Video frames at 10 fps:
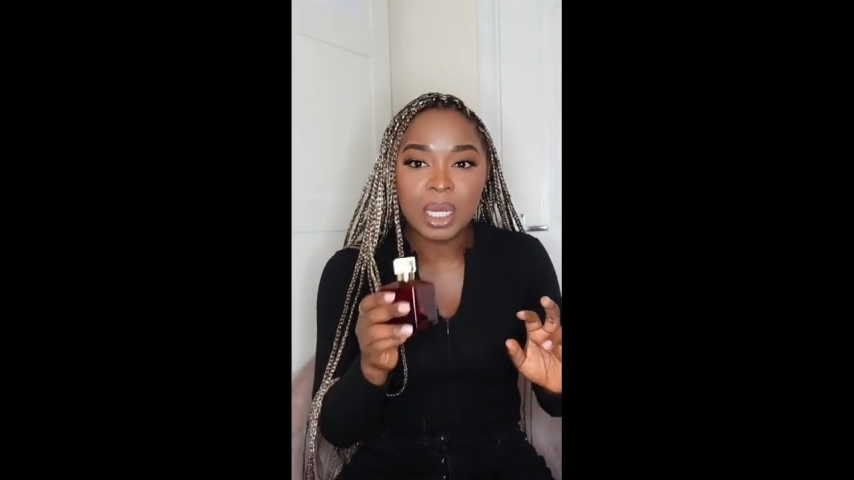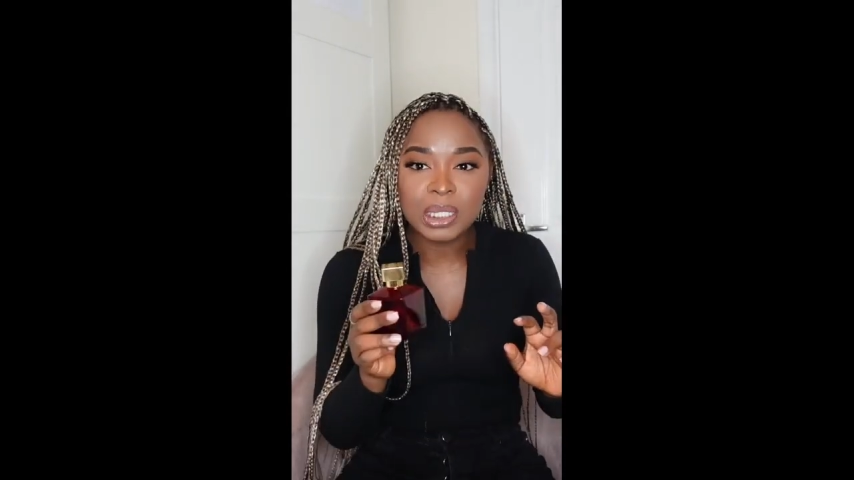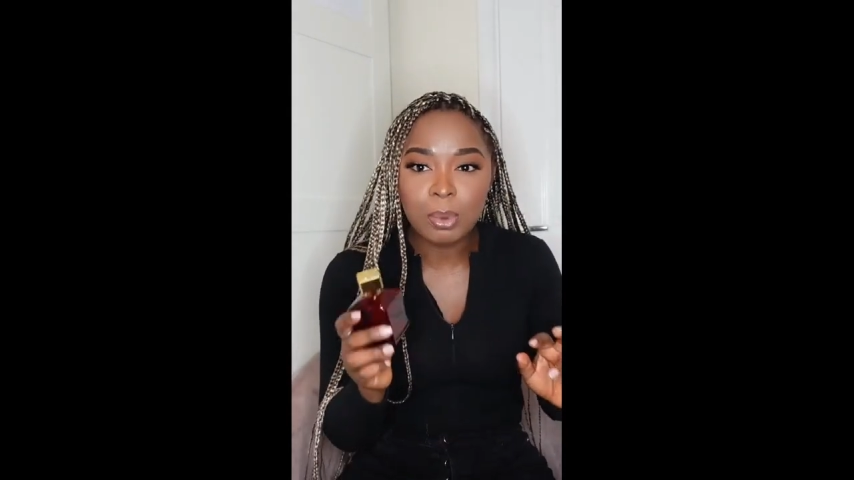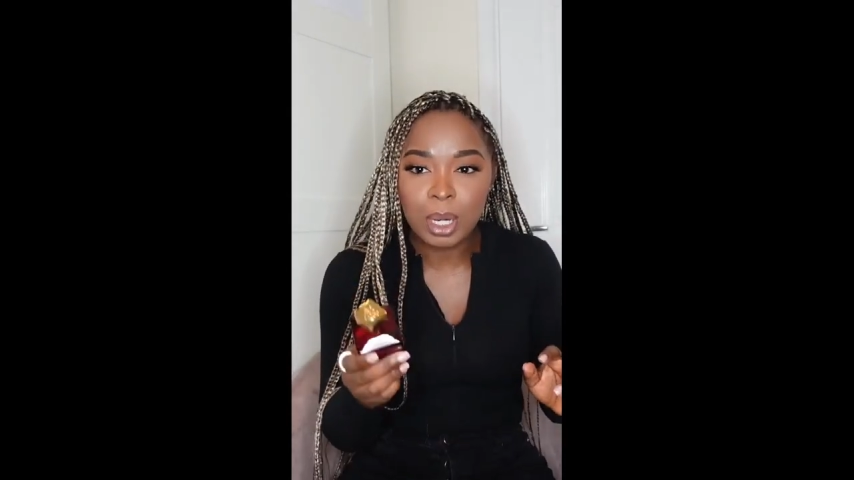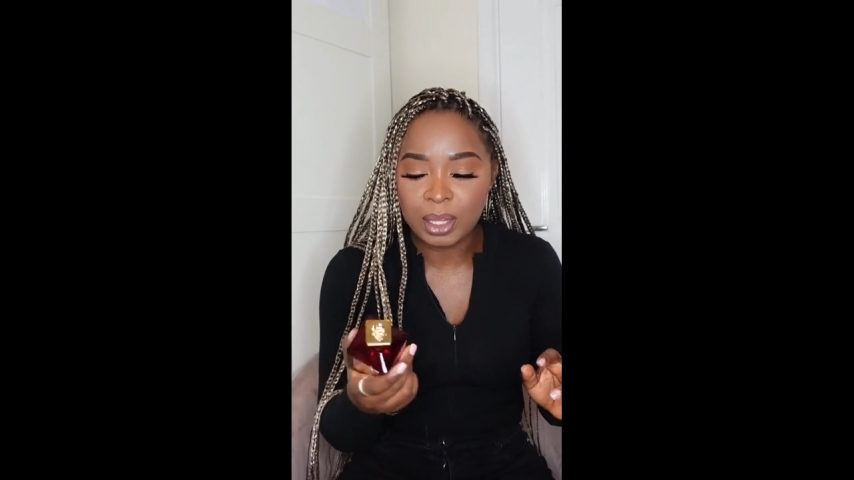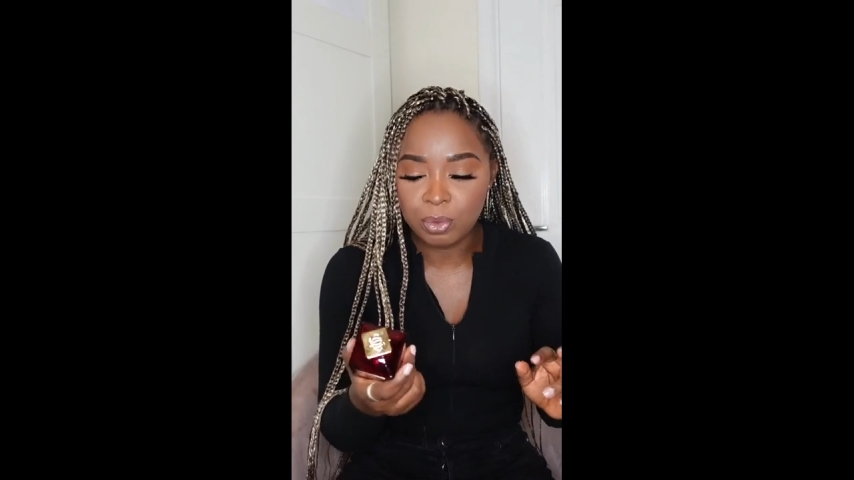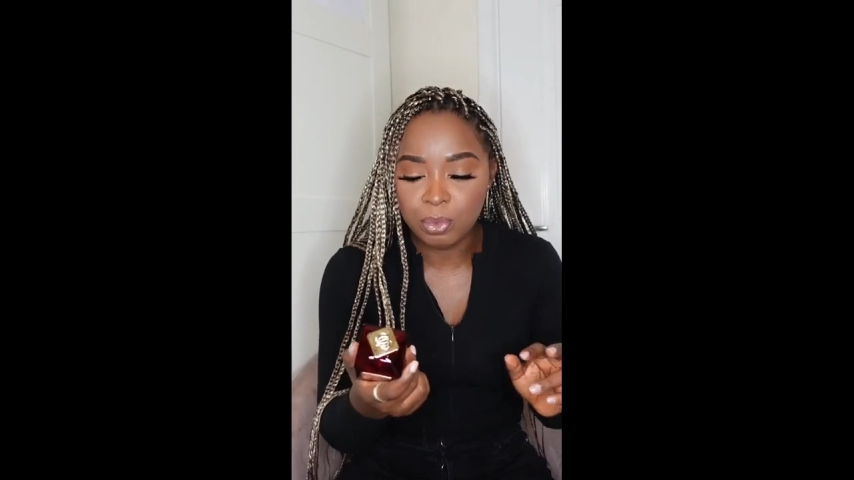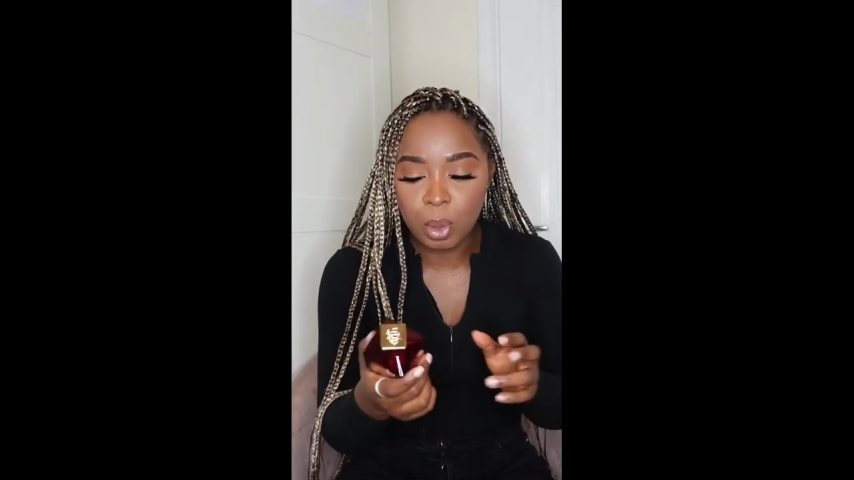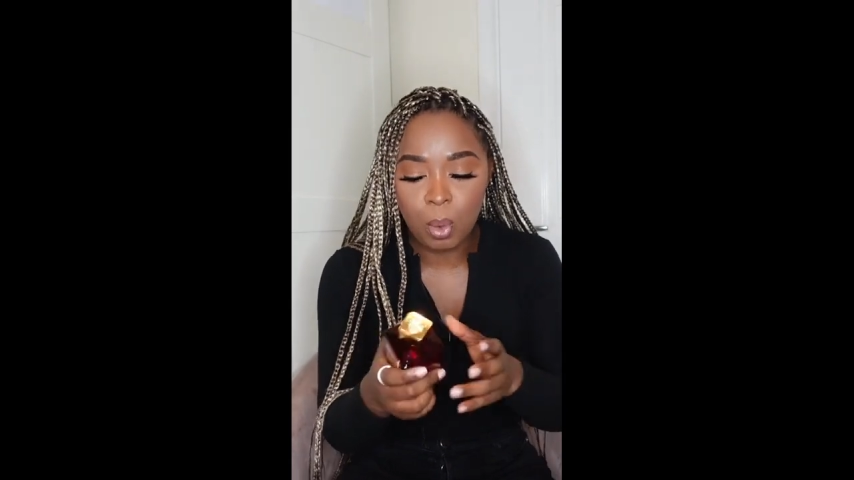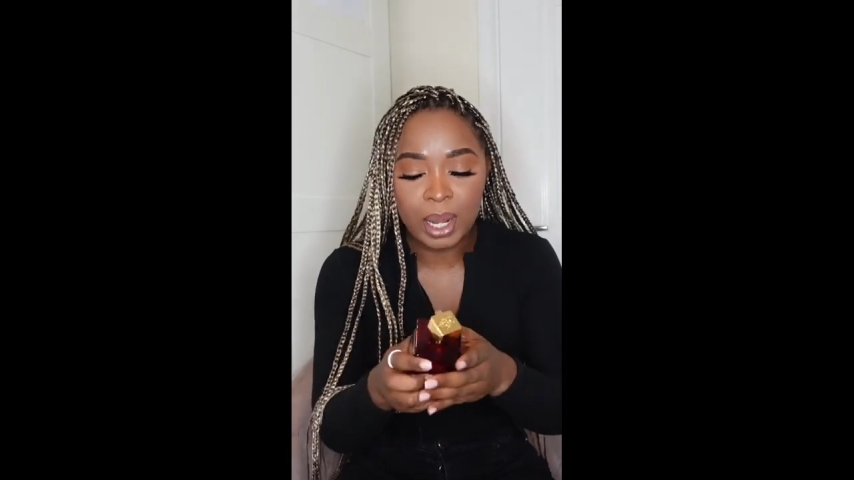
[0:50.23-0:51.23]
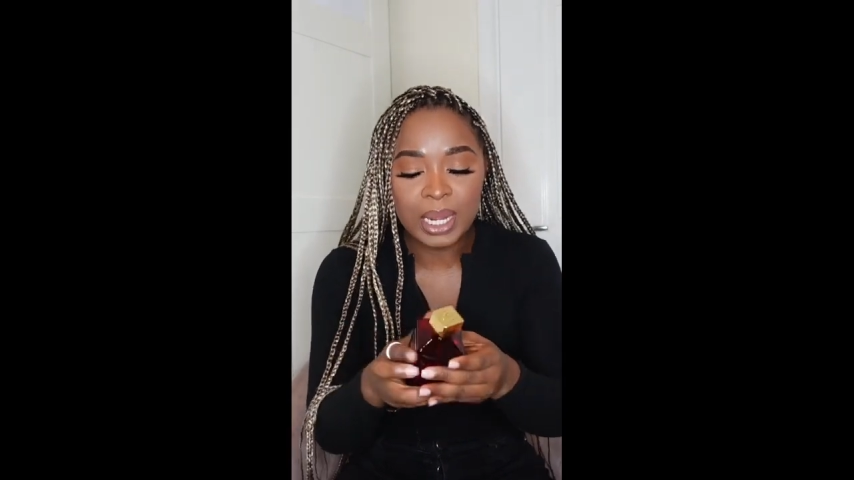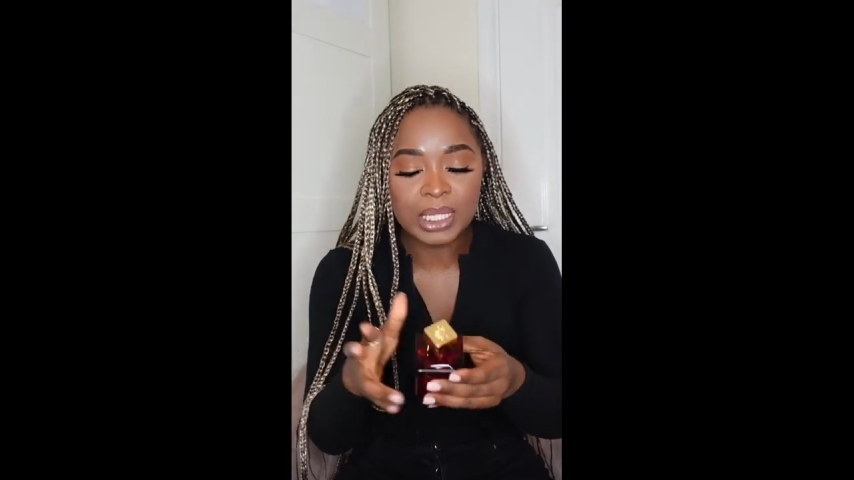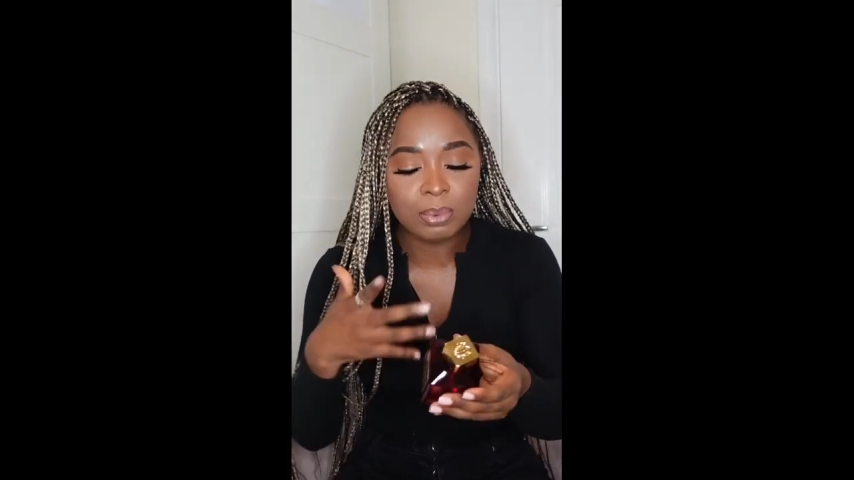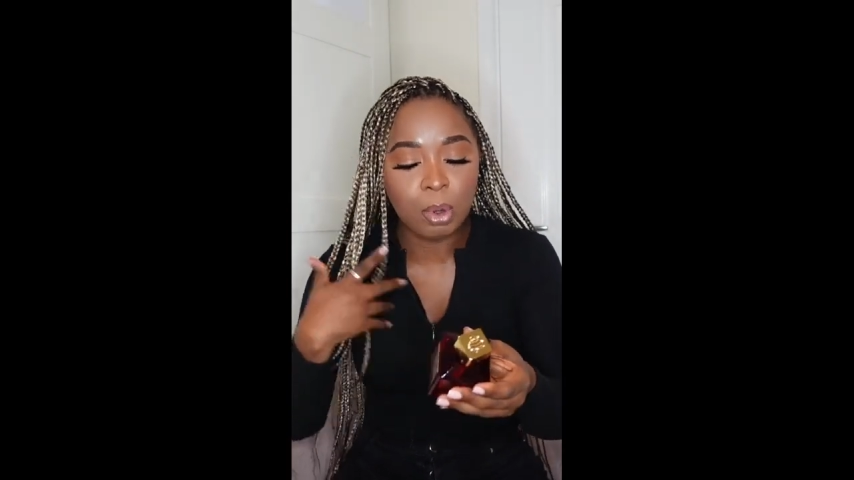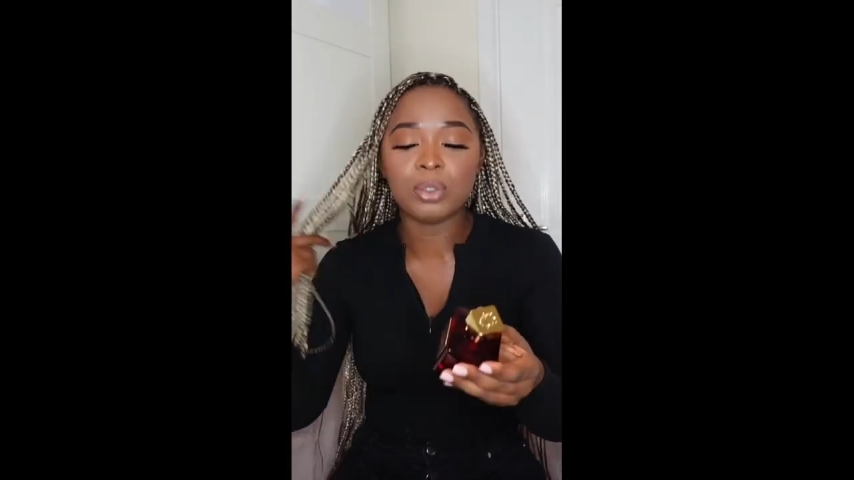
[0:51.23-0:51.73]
smell like the real one. It smells